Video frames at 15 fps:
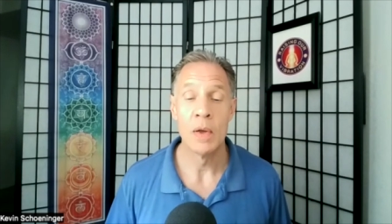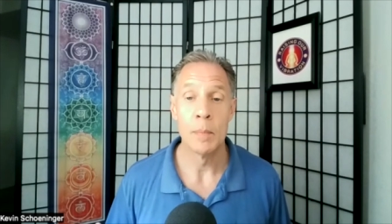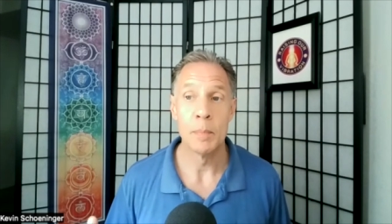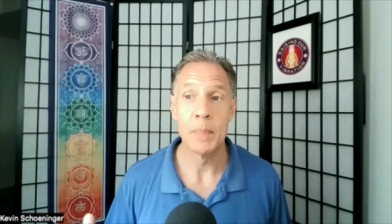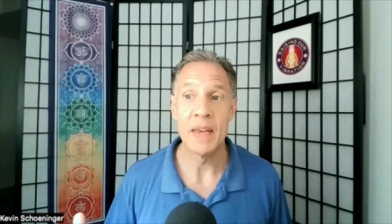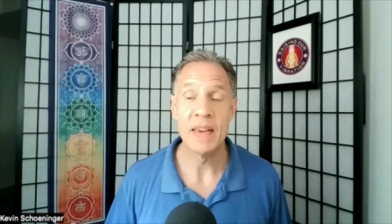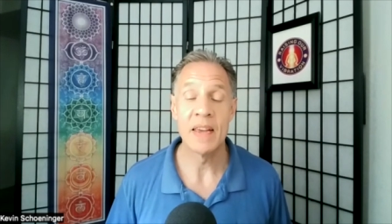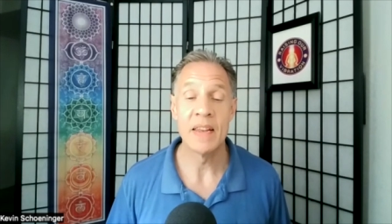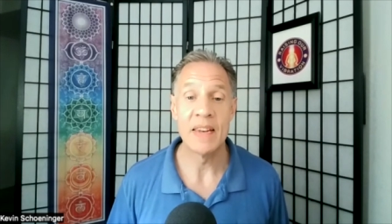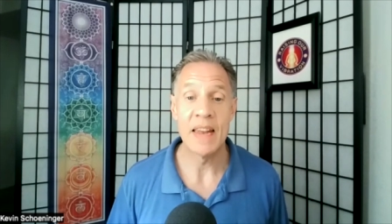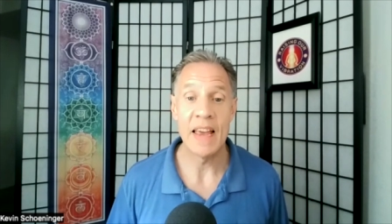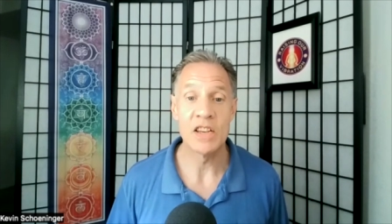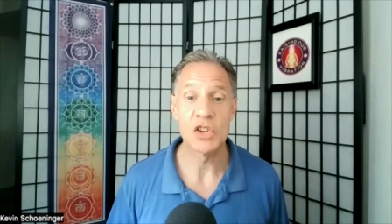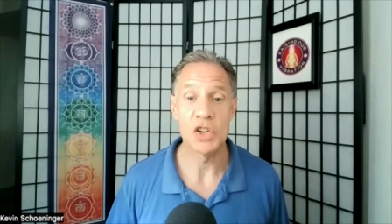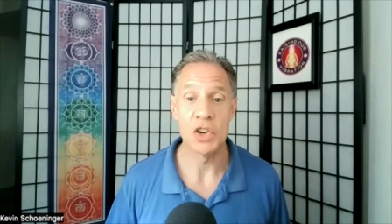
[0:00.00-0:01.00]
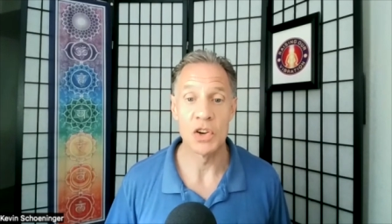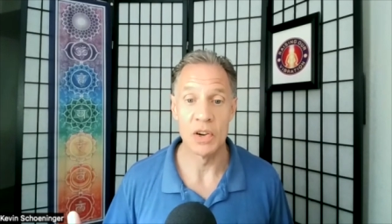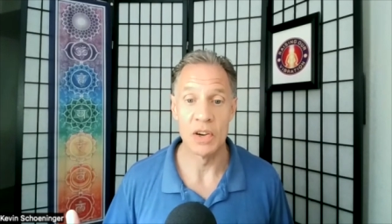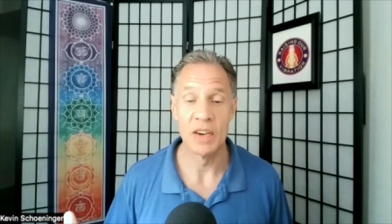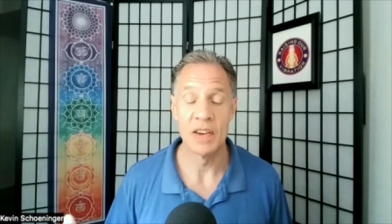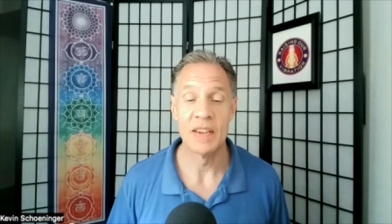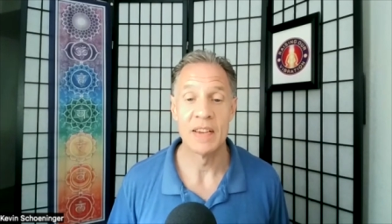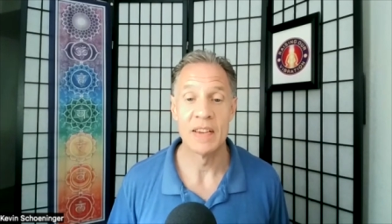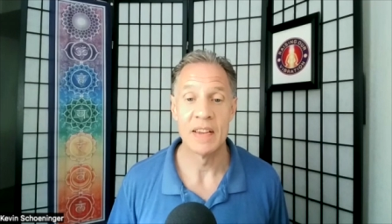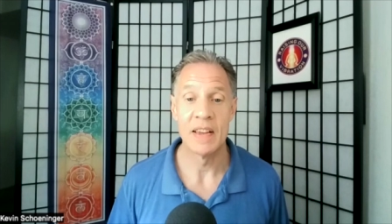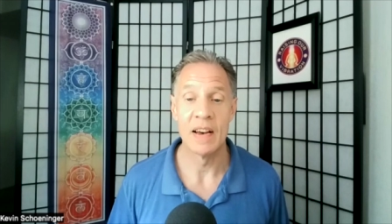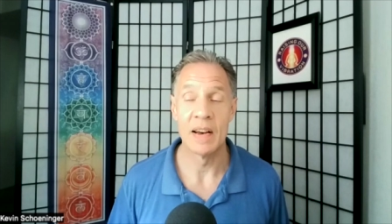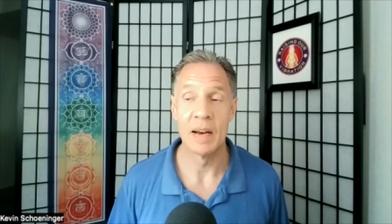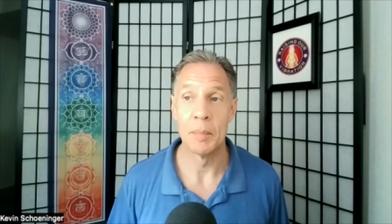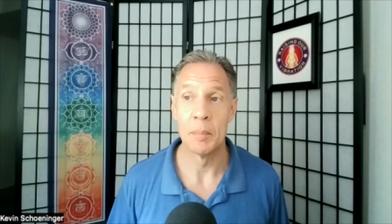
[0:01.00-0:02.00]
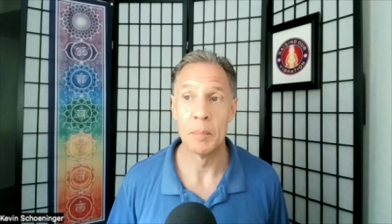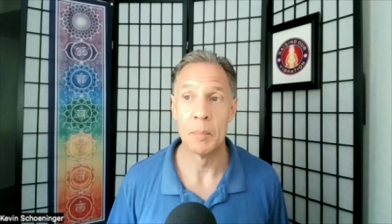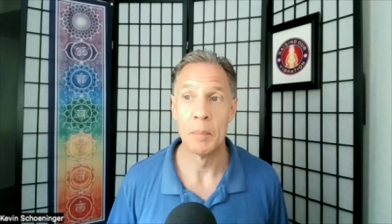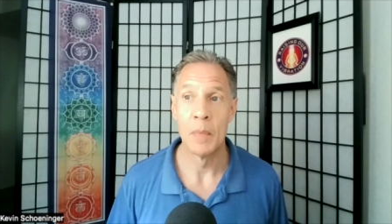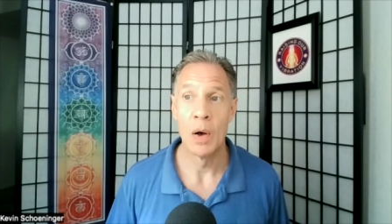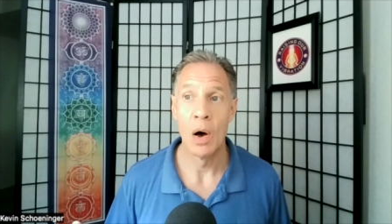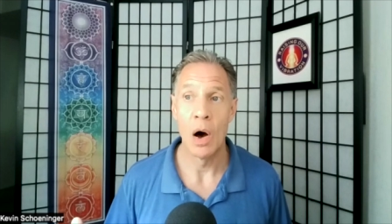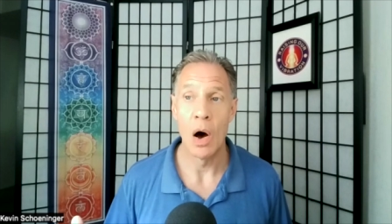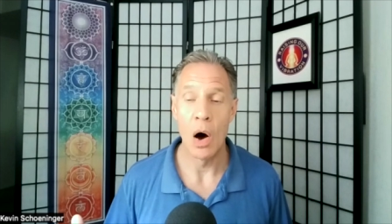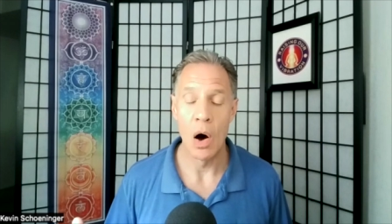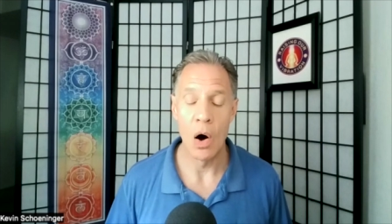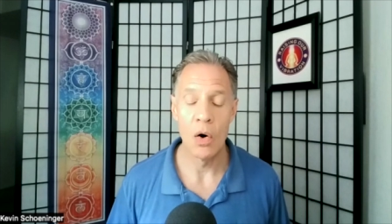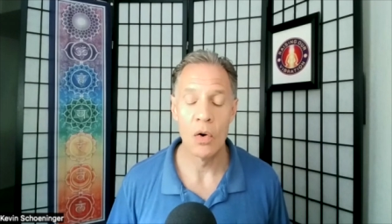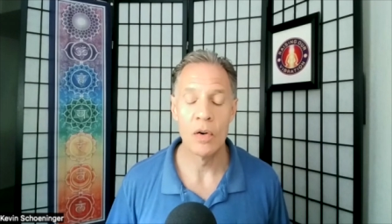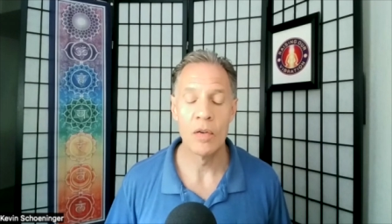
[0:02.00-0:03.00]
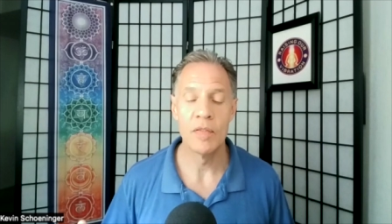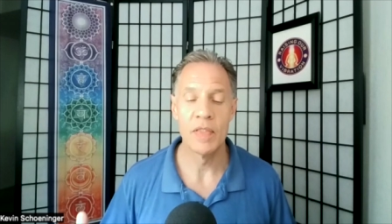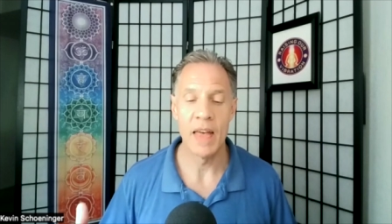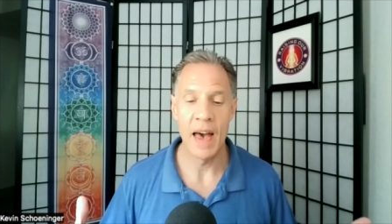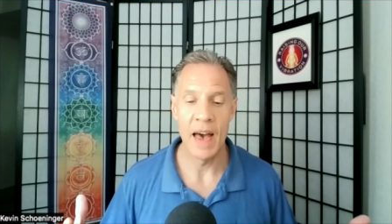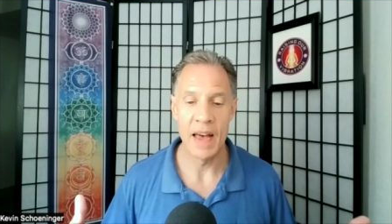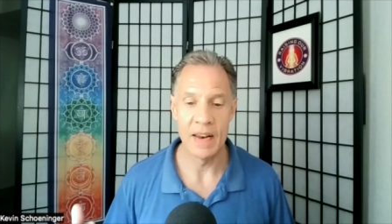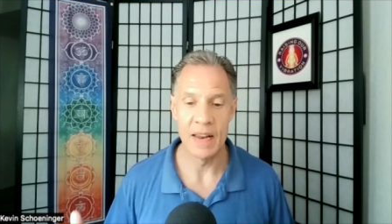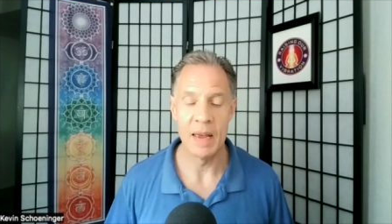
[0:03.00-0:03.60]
being in nature, all of that